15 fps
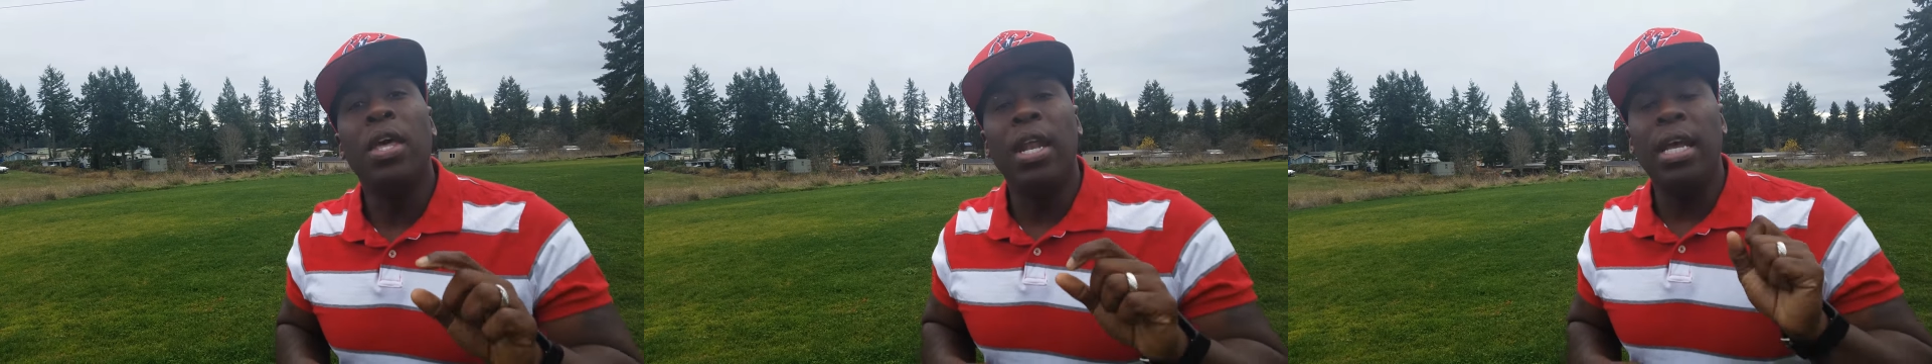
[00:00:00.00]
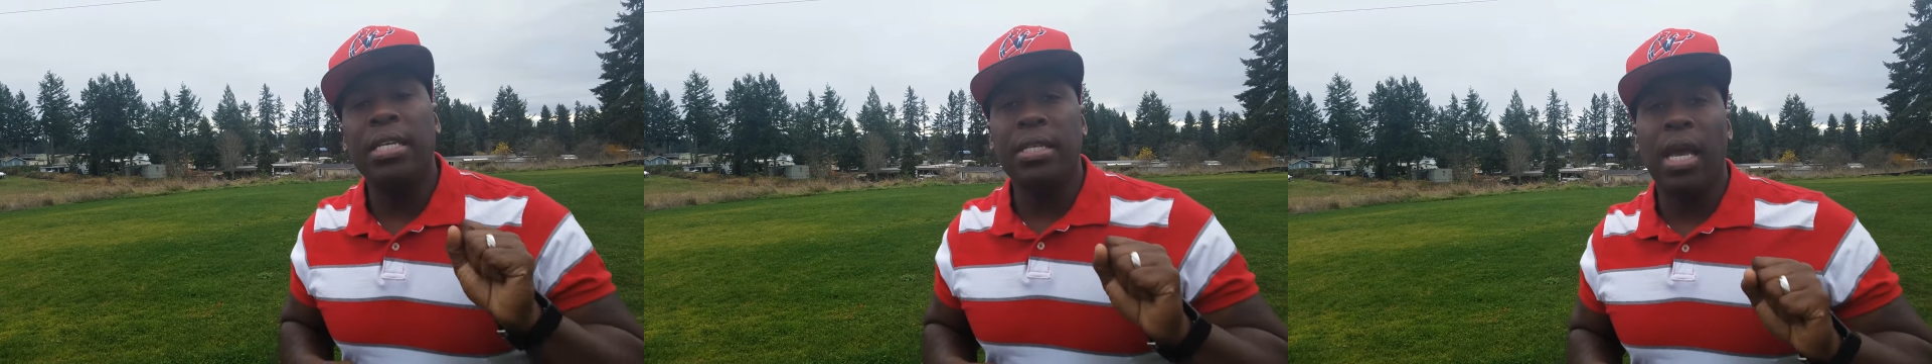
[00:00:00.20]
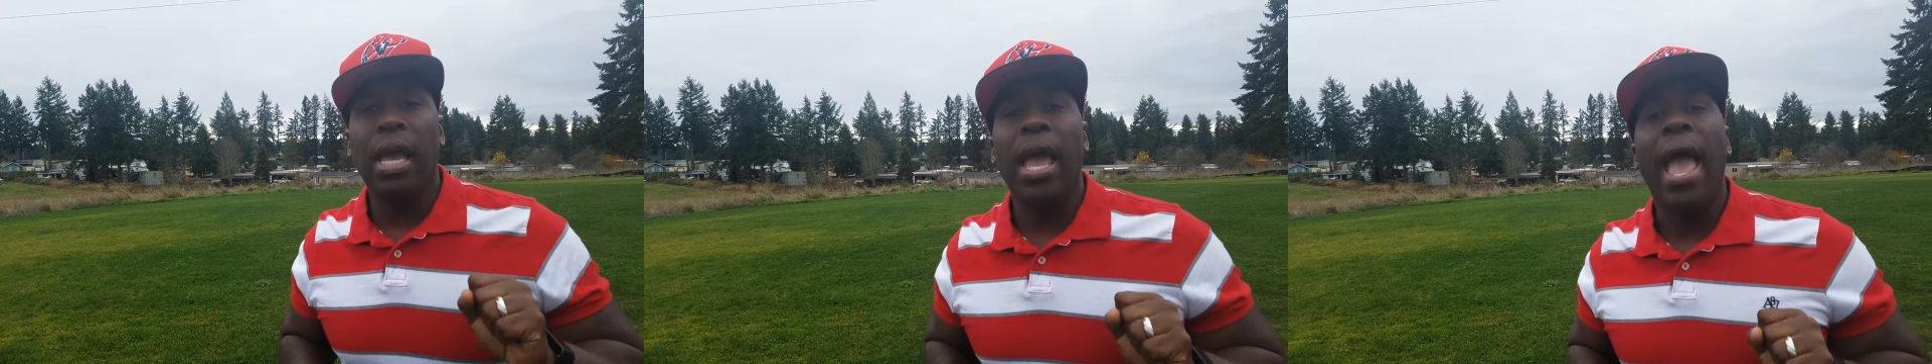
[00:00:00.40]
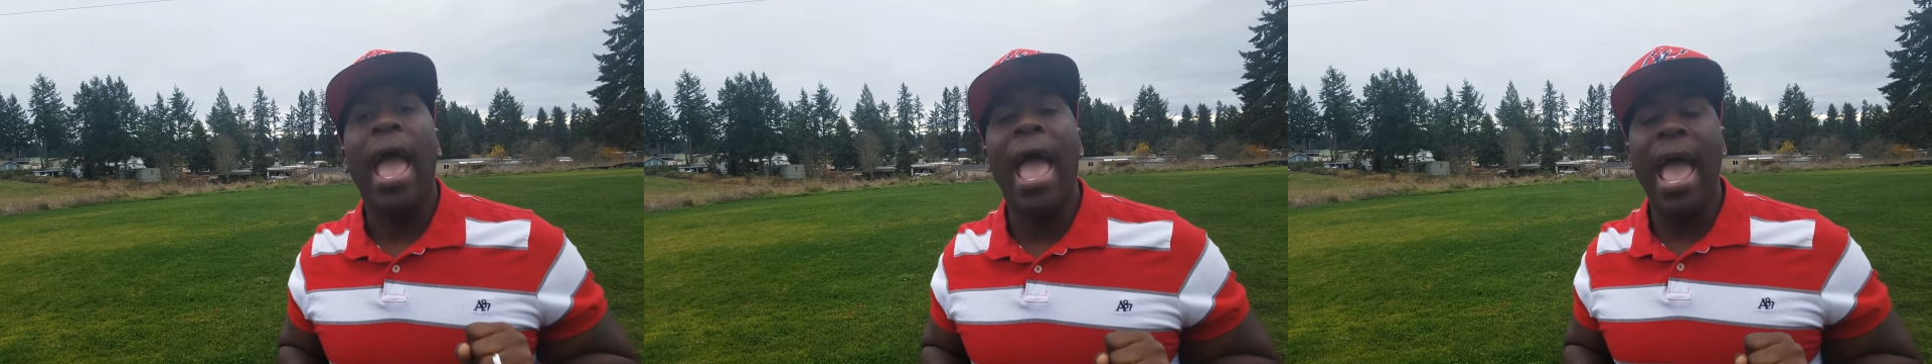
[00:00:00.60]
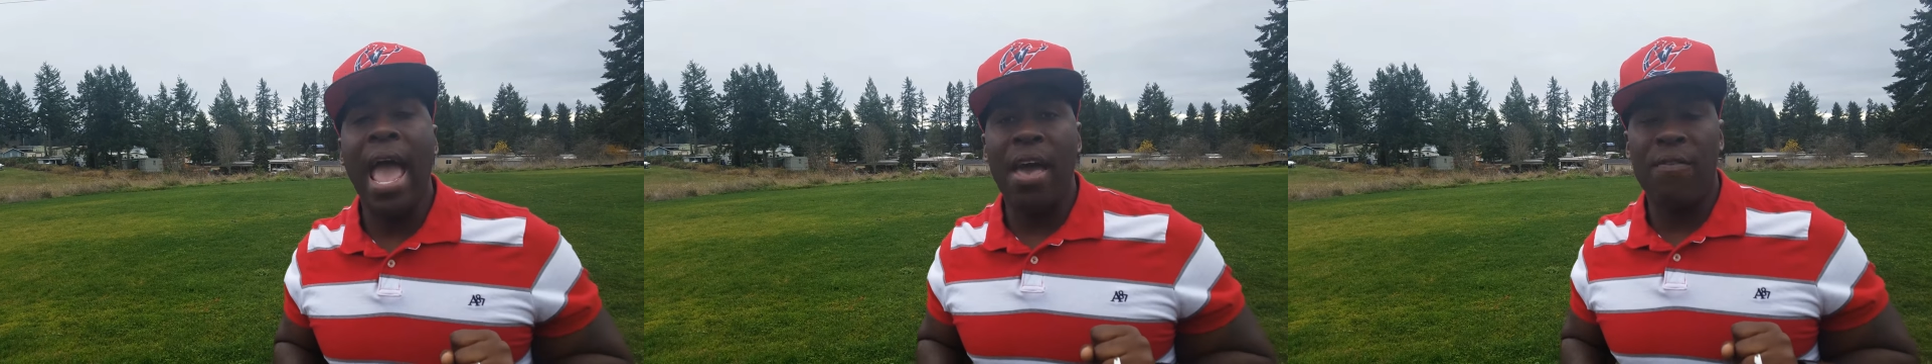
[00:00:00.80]
Then they say
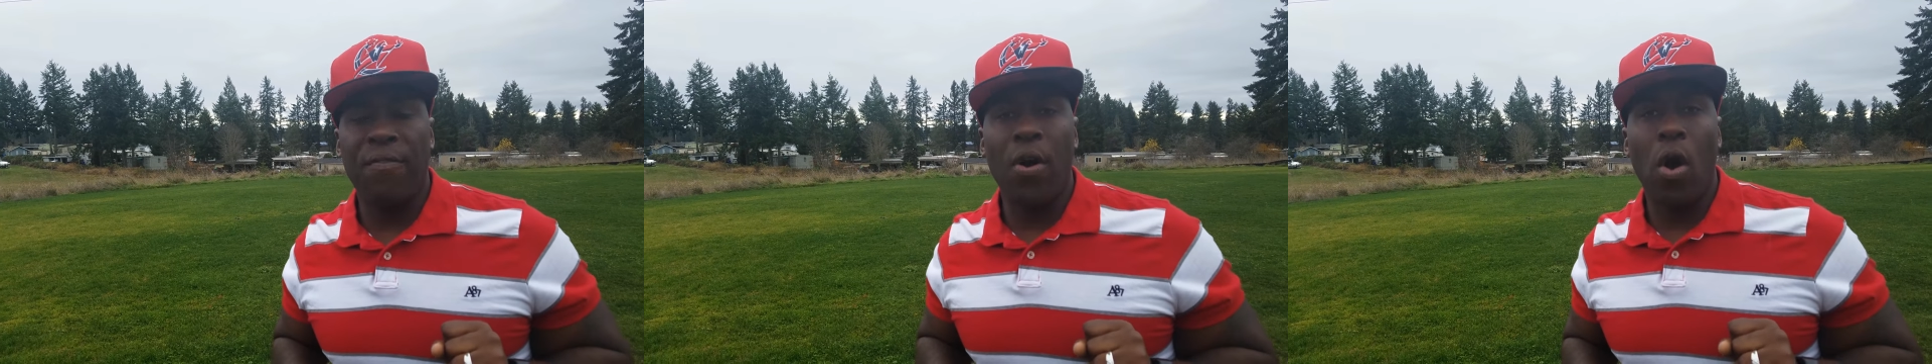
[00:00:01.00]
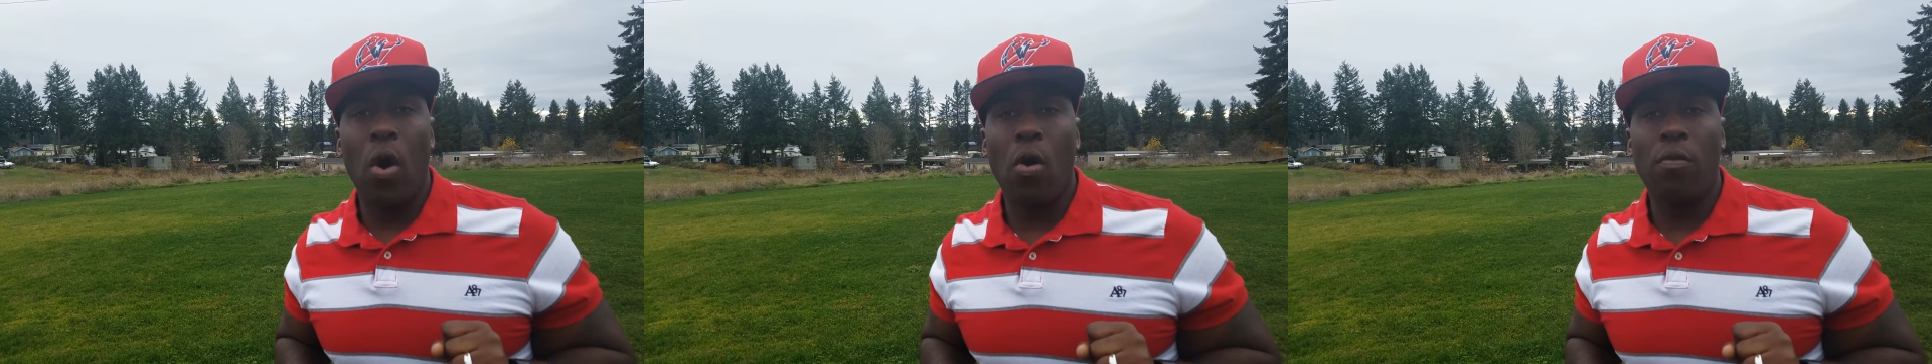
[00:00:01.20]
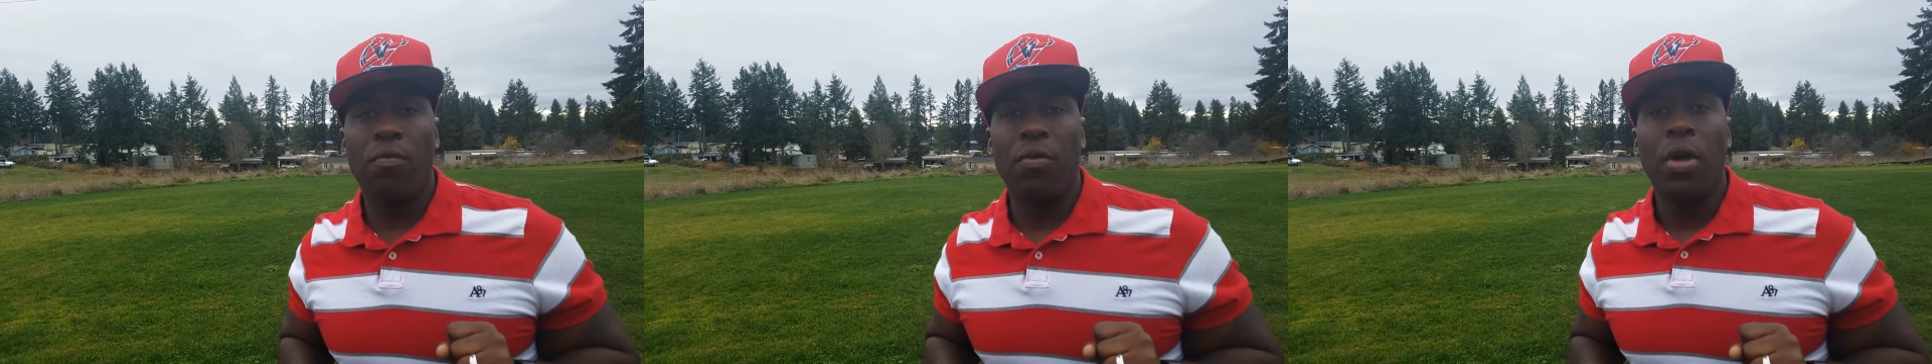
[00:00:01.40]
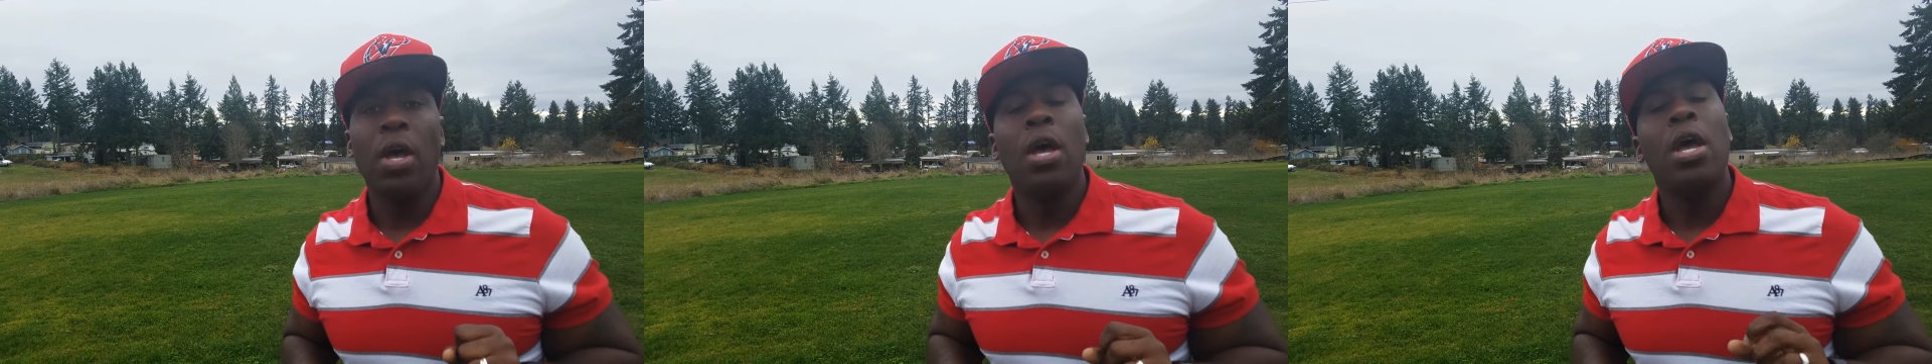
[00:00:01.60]
half off.